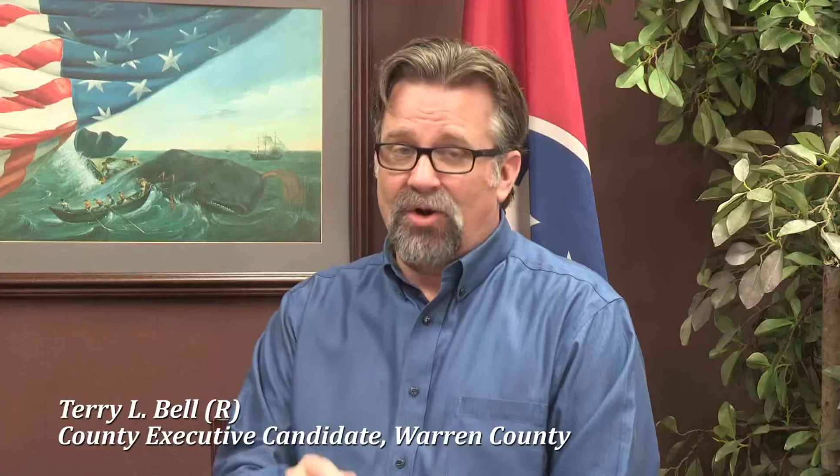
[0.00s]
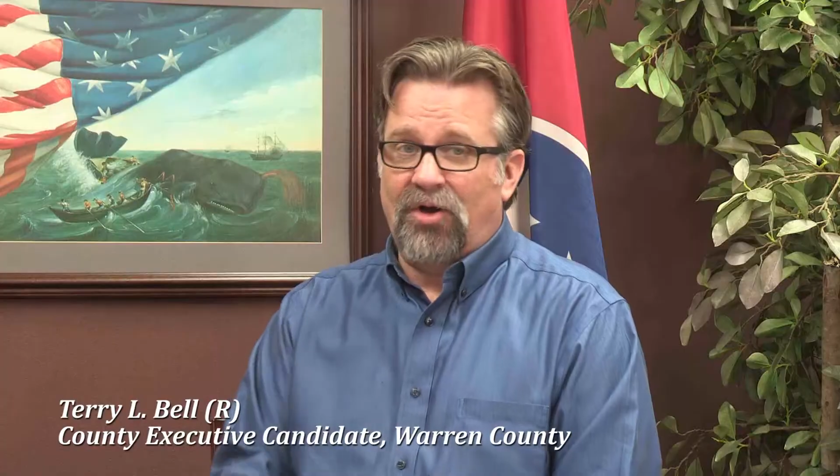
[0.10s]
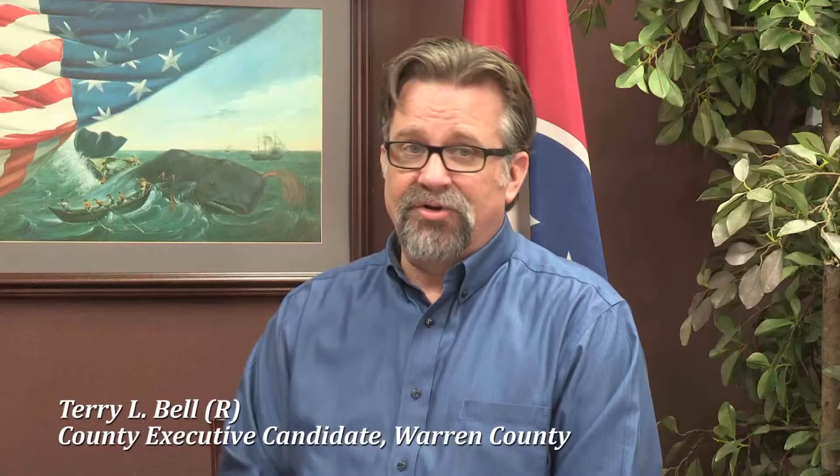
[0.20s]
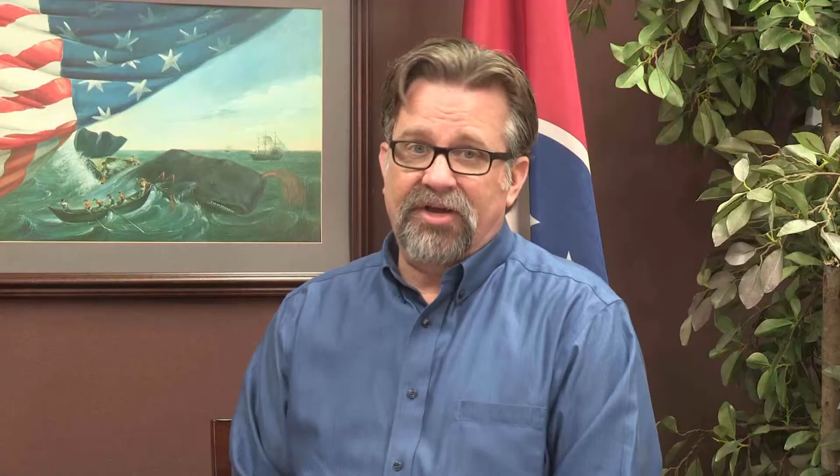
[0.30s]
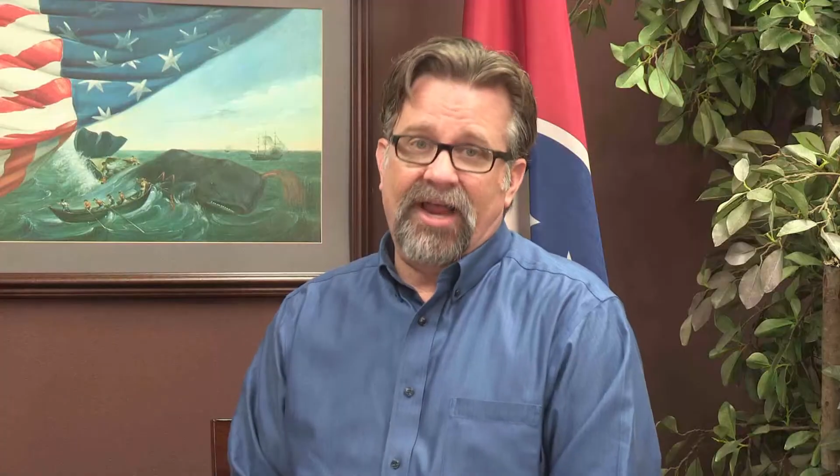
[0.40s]

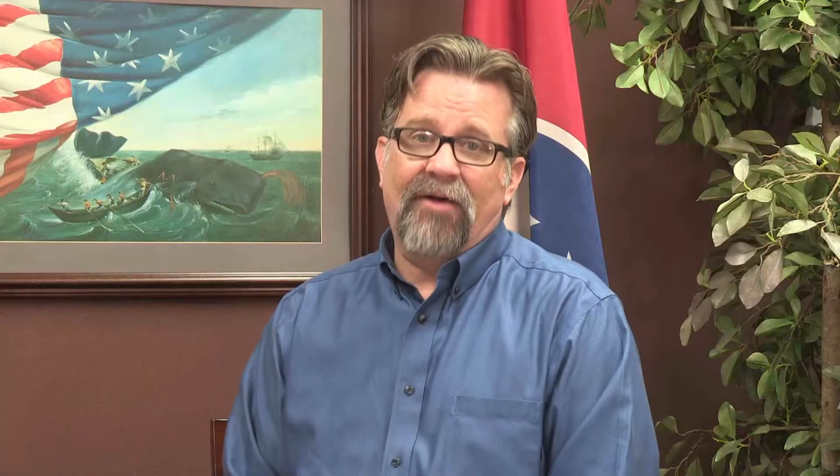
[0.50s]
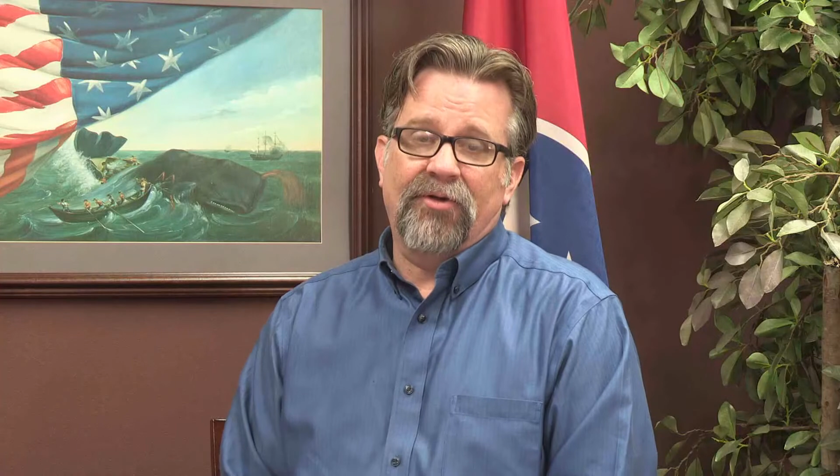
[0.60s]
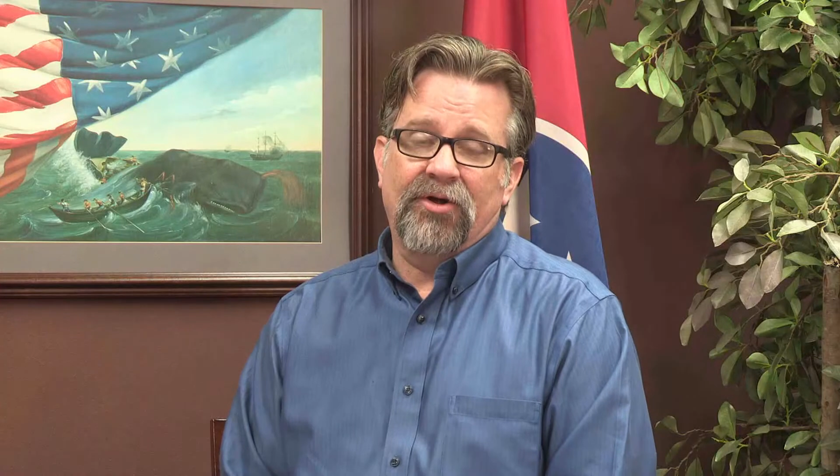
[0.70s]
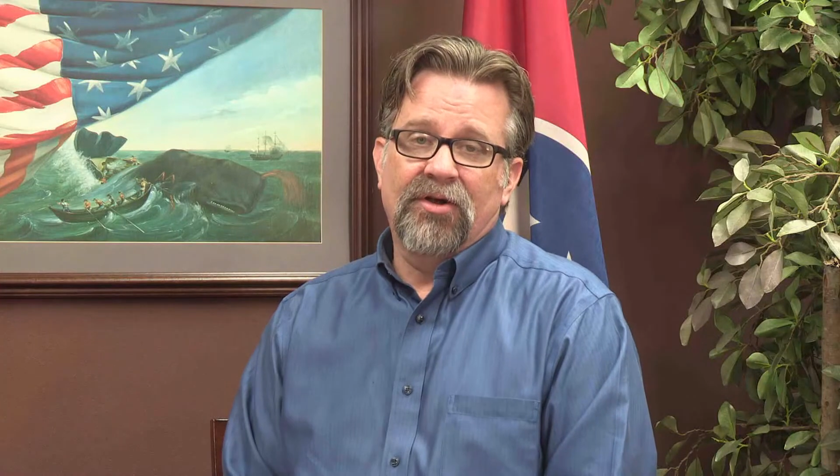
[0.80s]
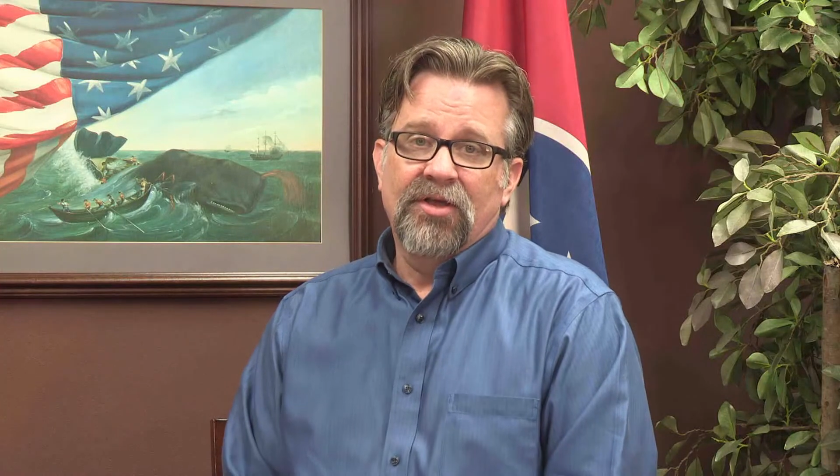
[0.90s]
on your
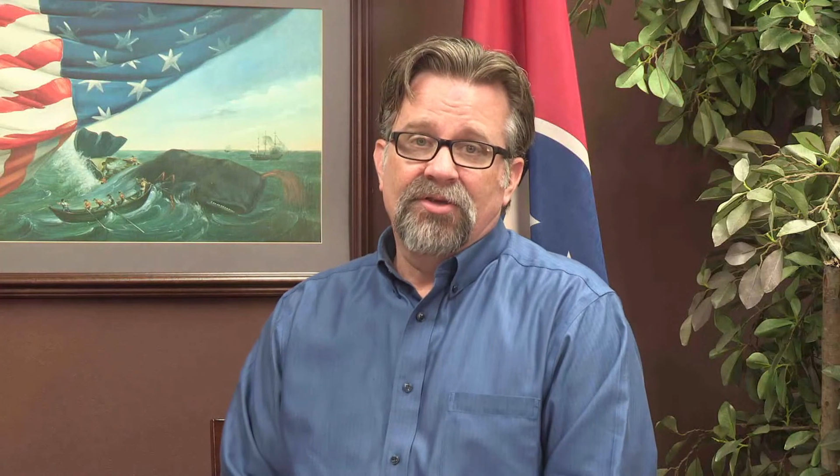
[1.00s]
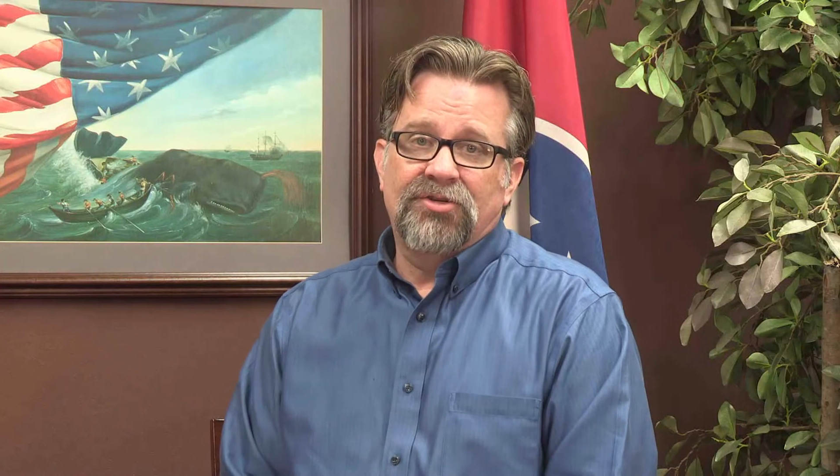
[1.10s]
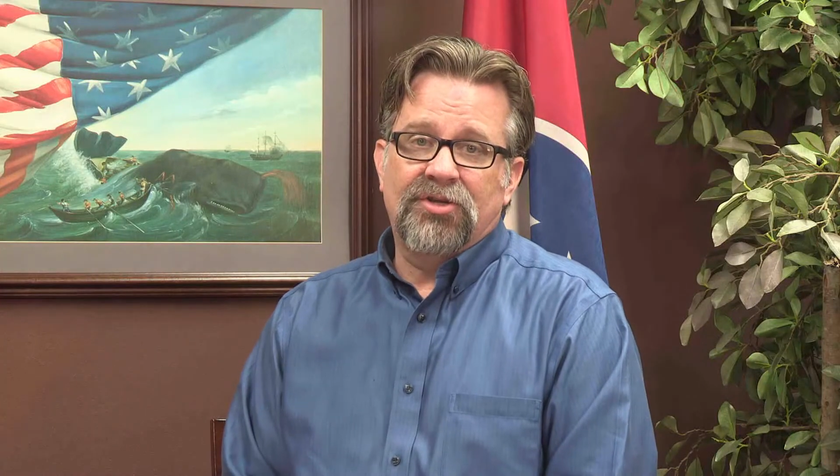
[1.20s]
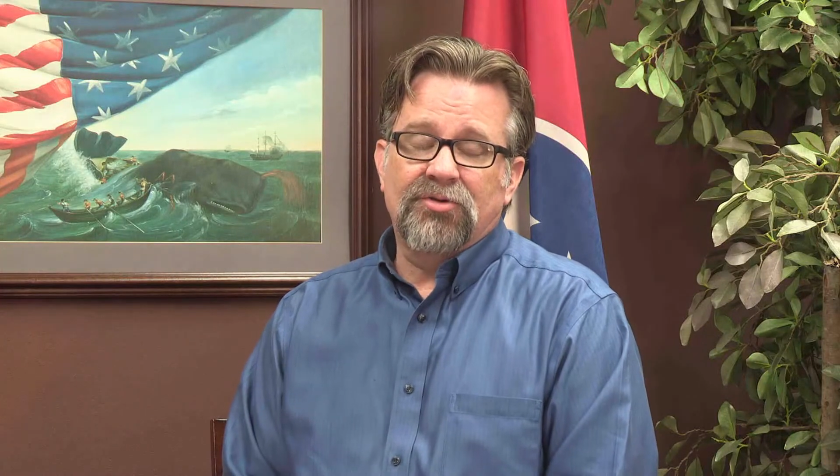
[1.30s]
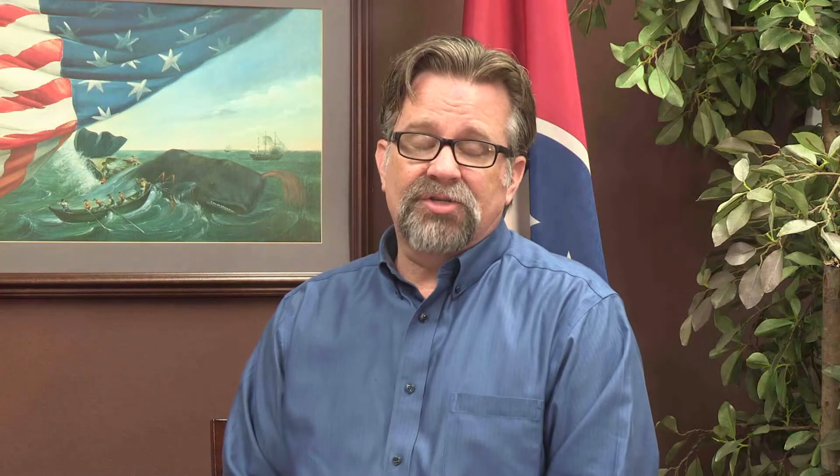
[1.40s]
calendar,
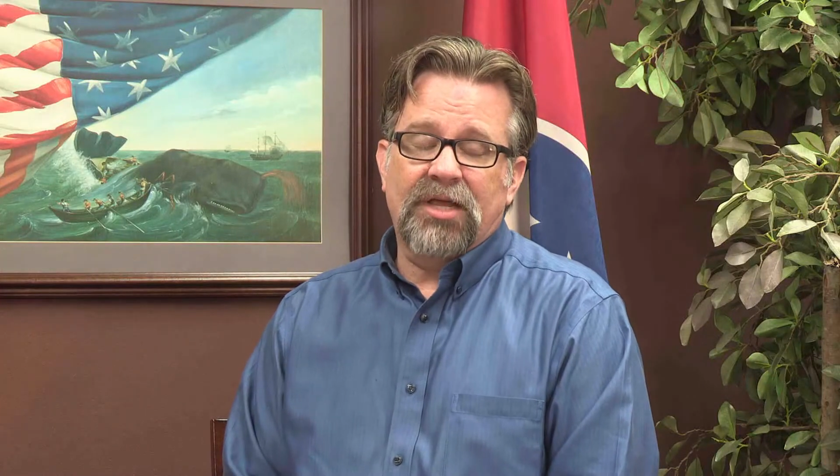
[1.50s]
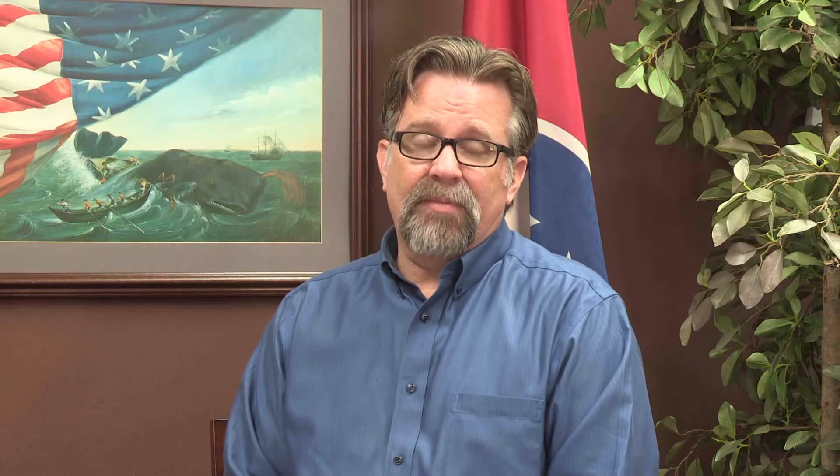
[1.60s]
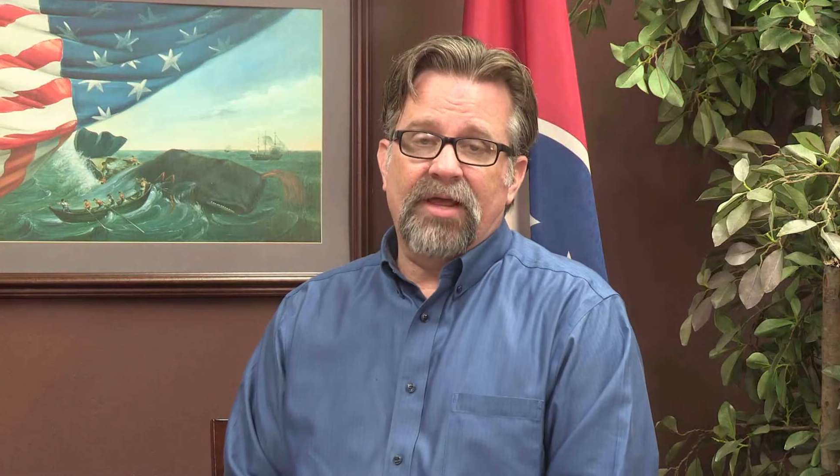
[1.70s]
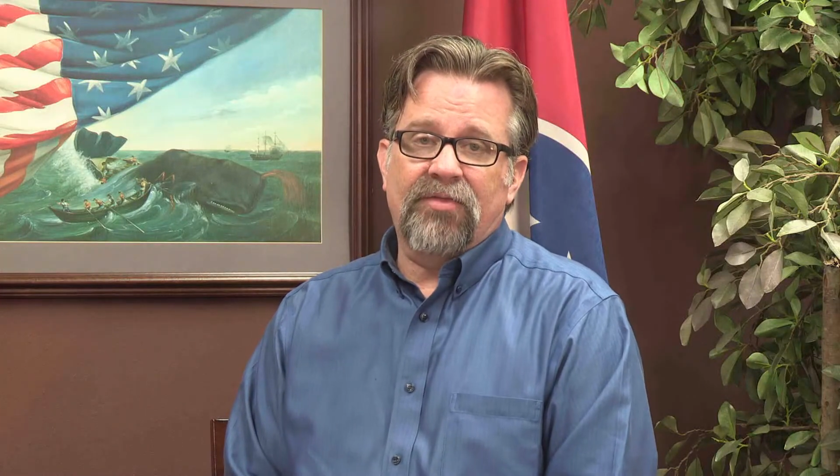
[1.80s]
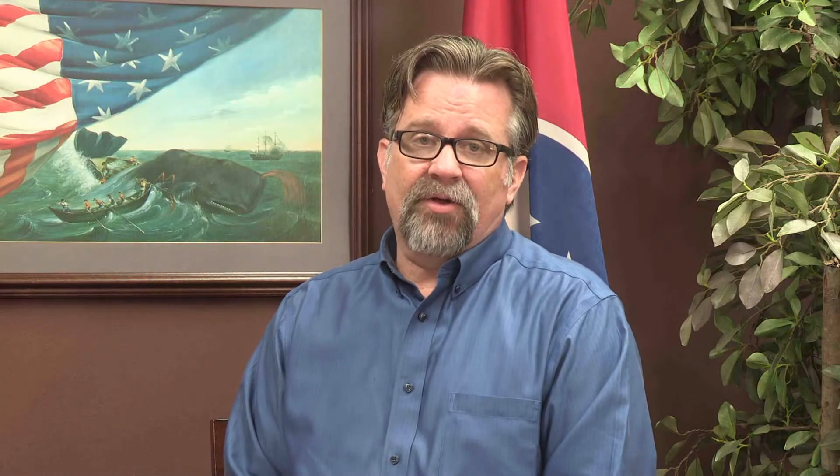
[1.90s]
Tuesday,
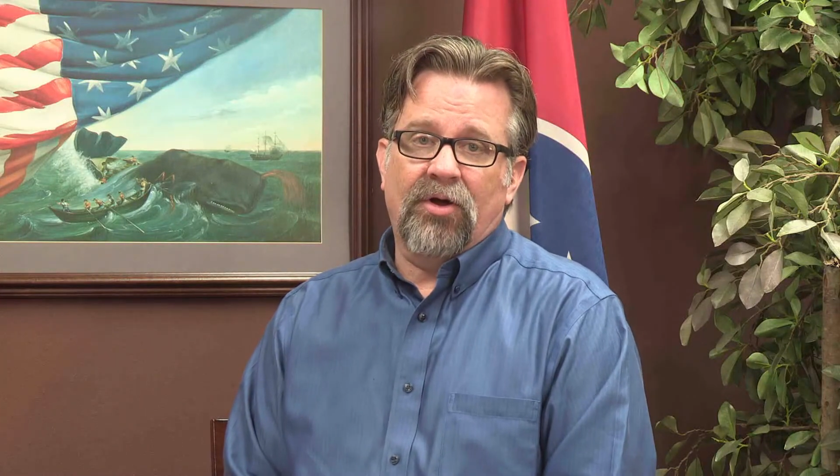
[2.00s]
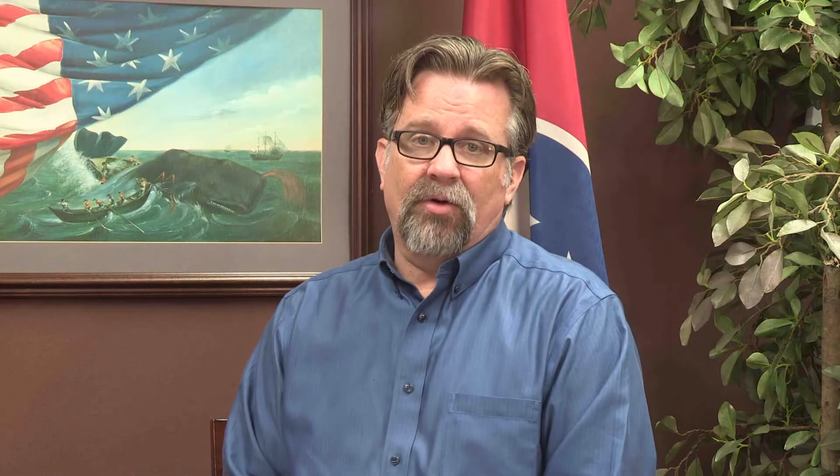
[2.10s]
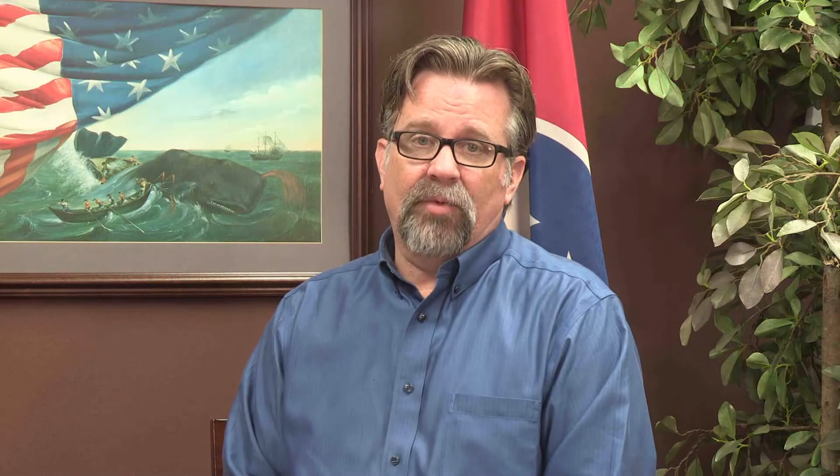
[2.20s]
May 3rd,